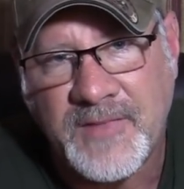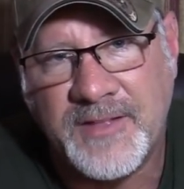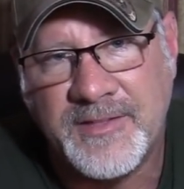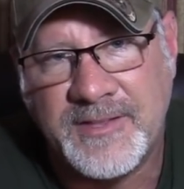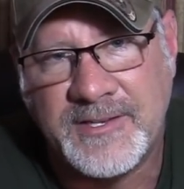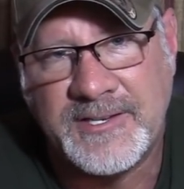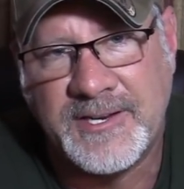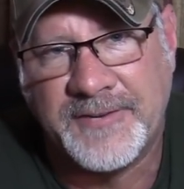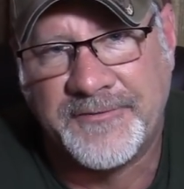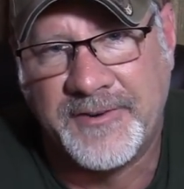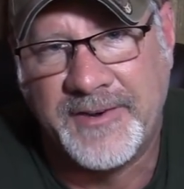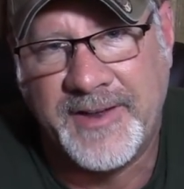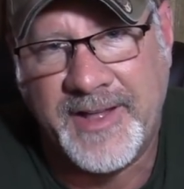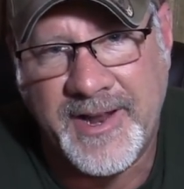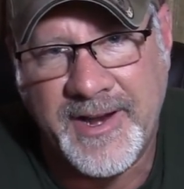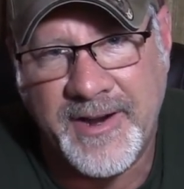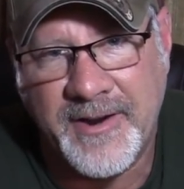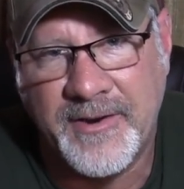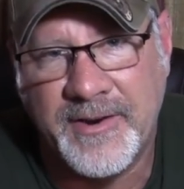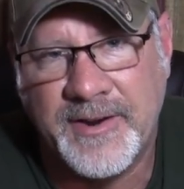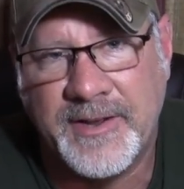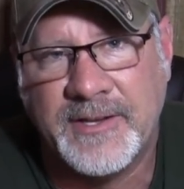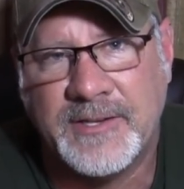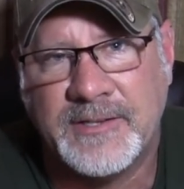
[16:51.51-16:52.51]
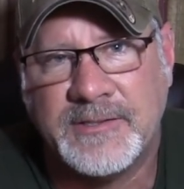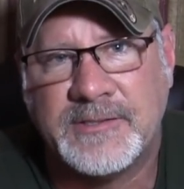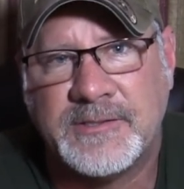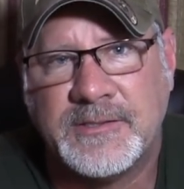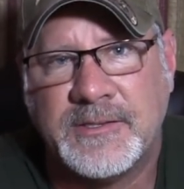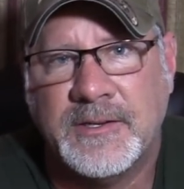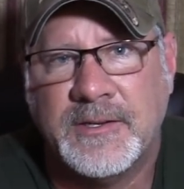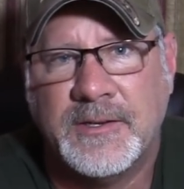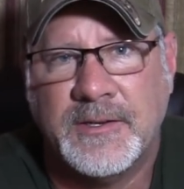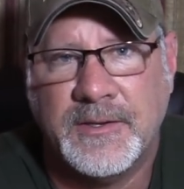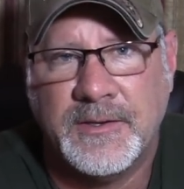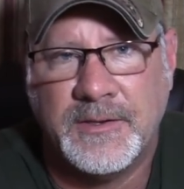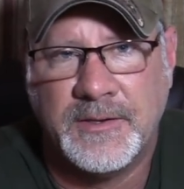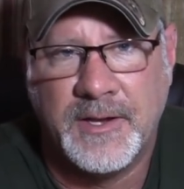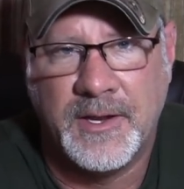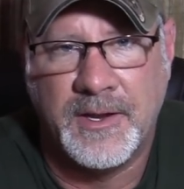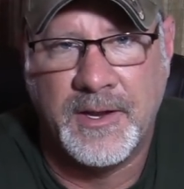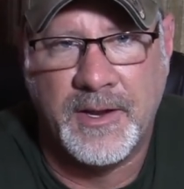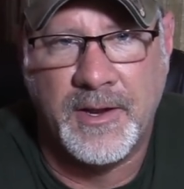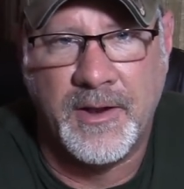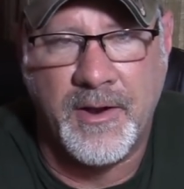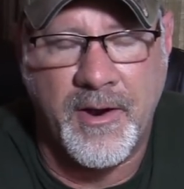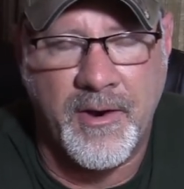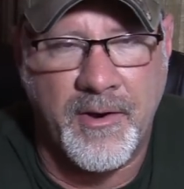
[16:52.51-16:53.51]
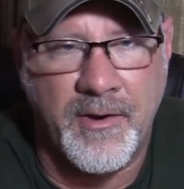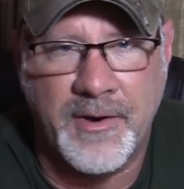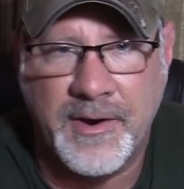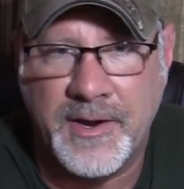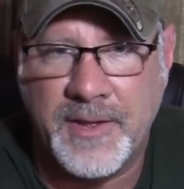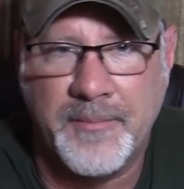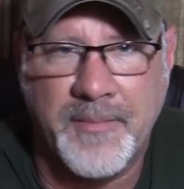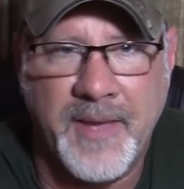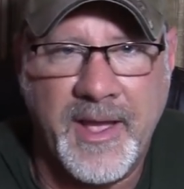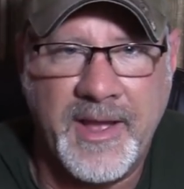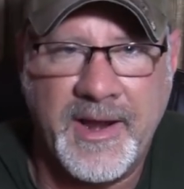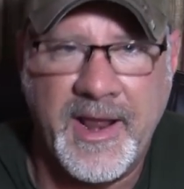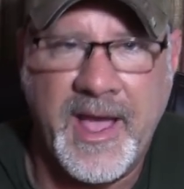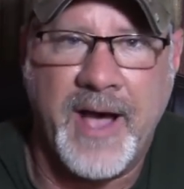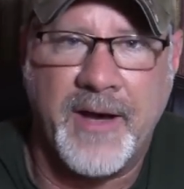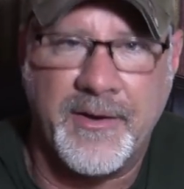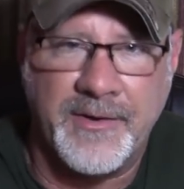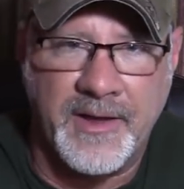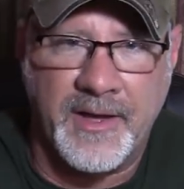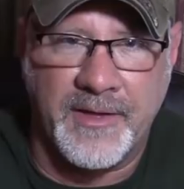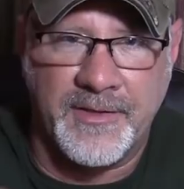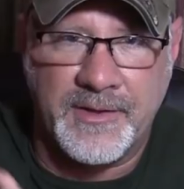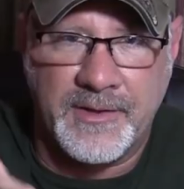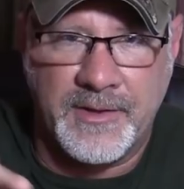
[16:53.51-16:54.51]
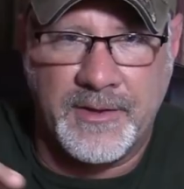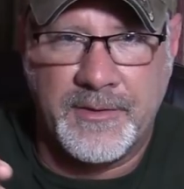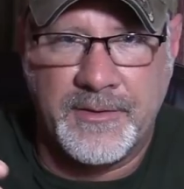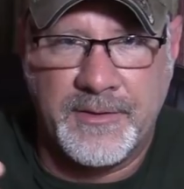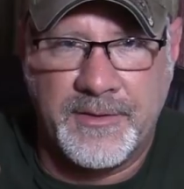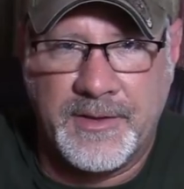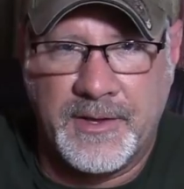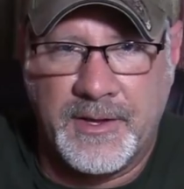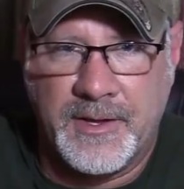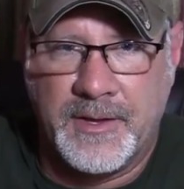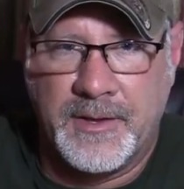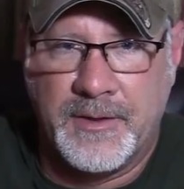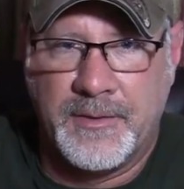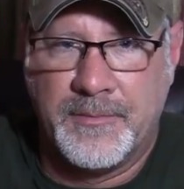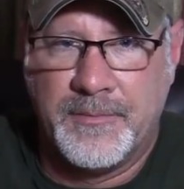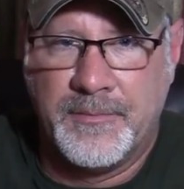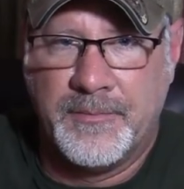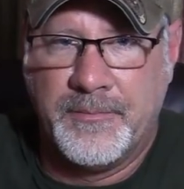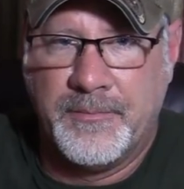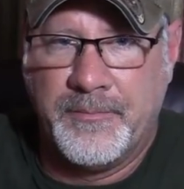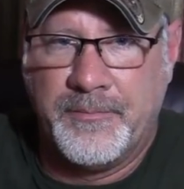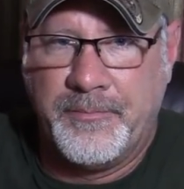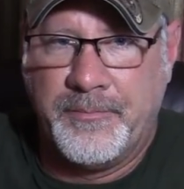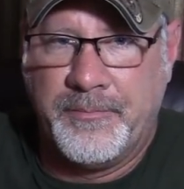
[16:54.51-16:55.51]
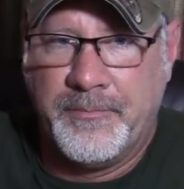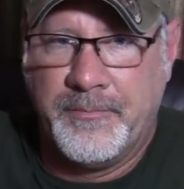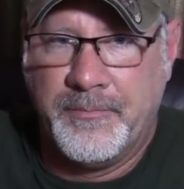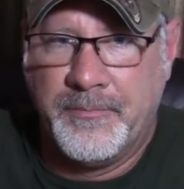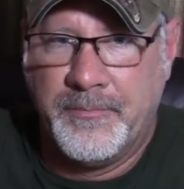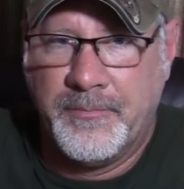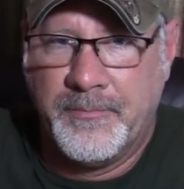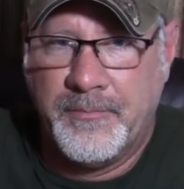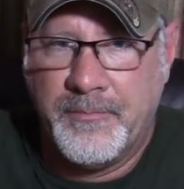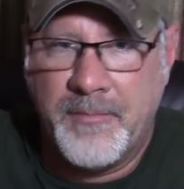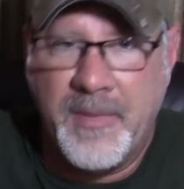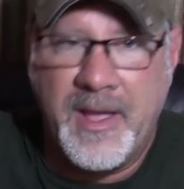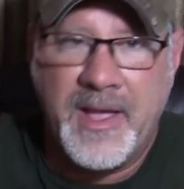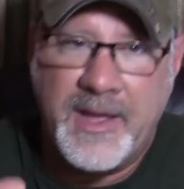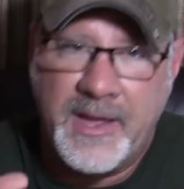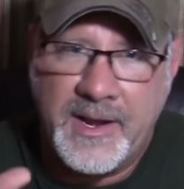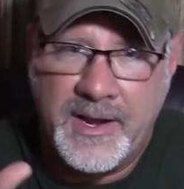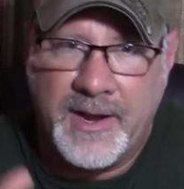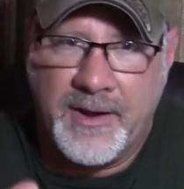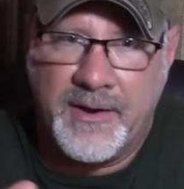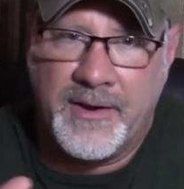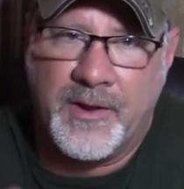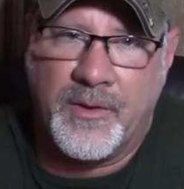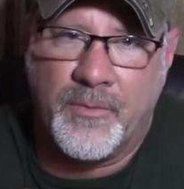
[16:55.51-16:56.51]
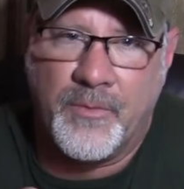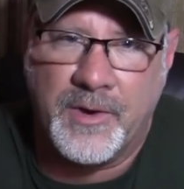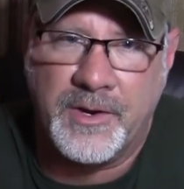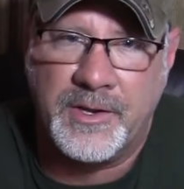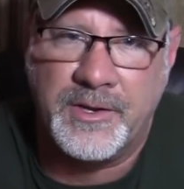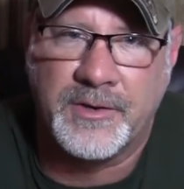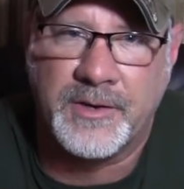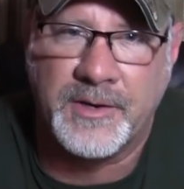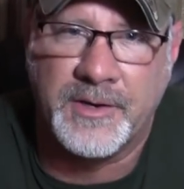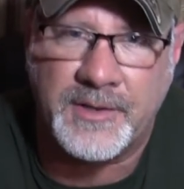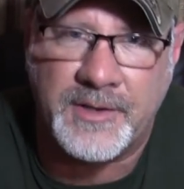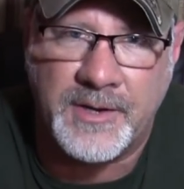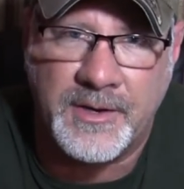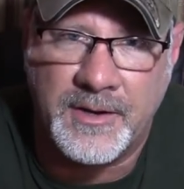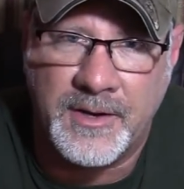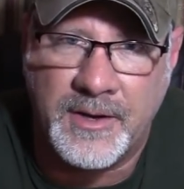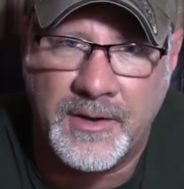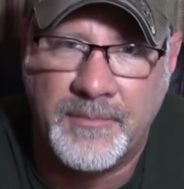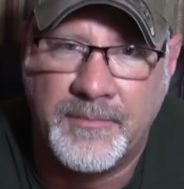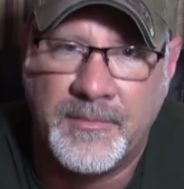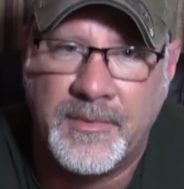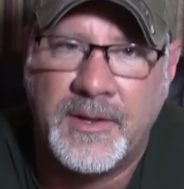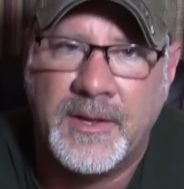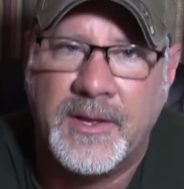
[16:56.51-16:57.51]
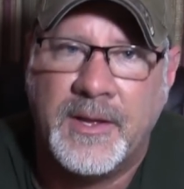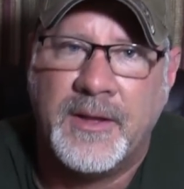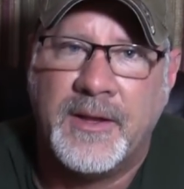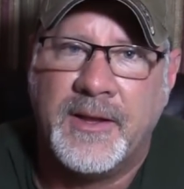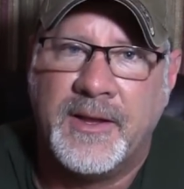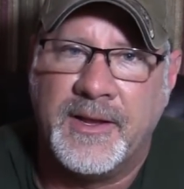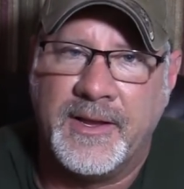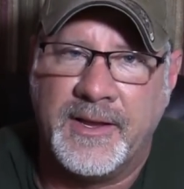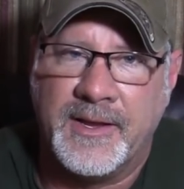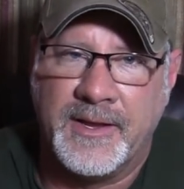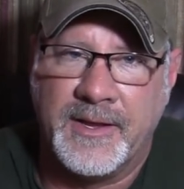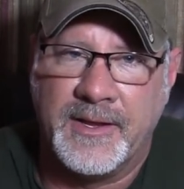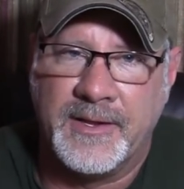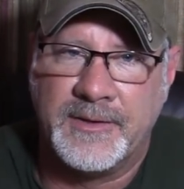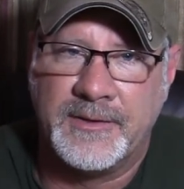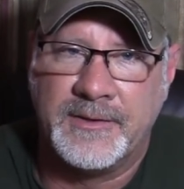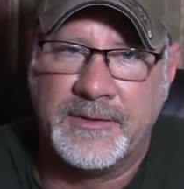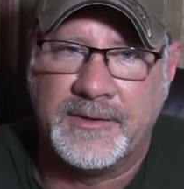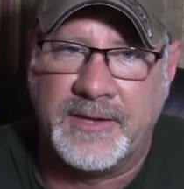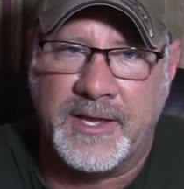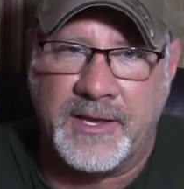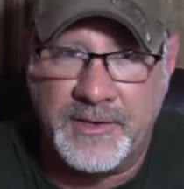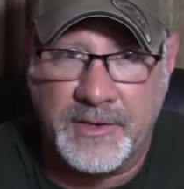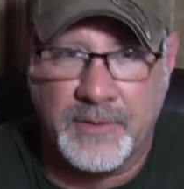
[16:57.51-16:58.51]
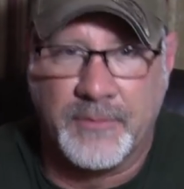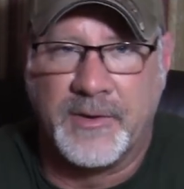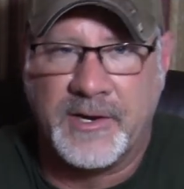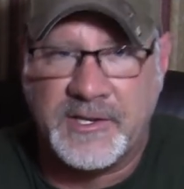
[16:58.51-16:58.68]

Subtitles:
the different areas already made out. Now the main area where you're gonna come and get your